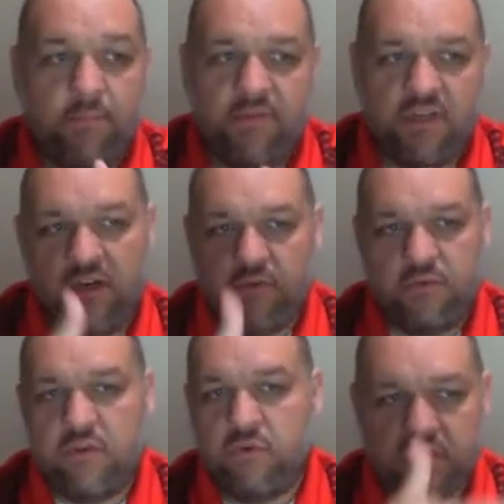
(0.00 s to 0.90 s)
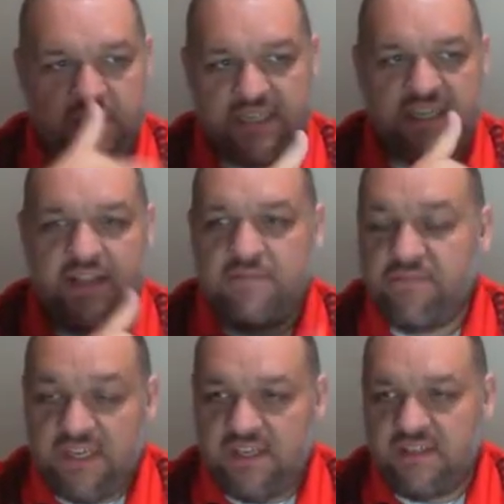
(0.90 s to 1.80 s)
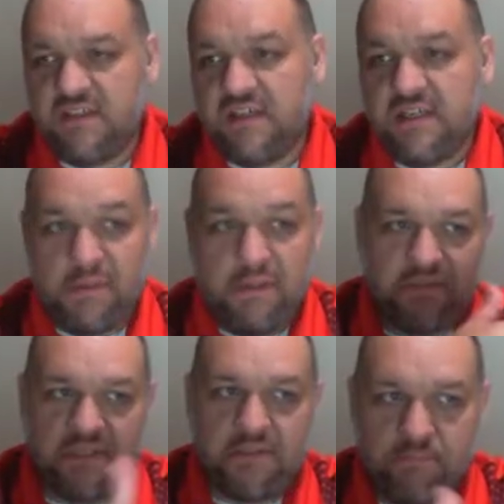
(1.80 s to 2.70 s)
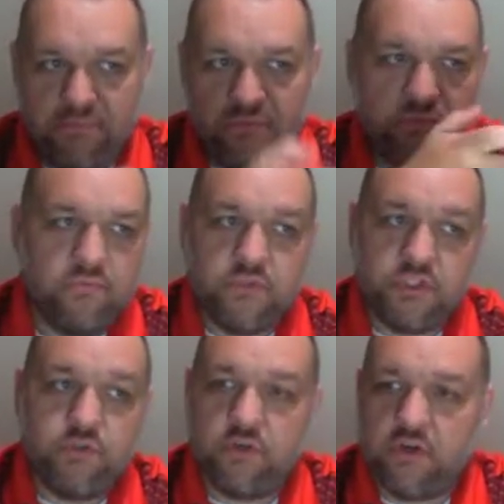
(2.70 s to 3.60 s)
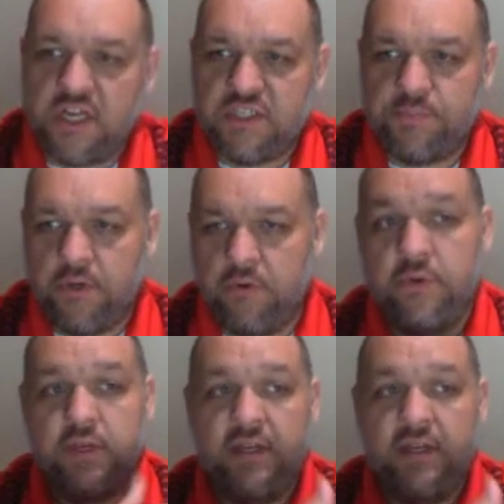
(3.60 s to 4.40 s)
you know, that 10 feet to be able to shoot your crossbow.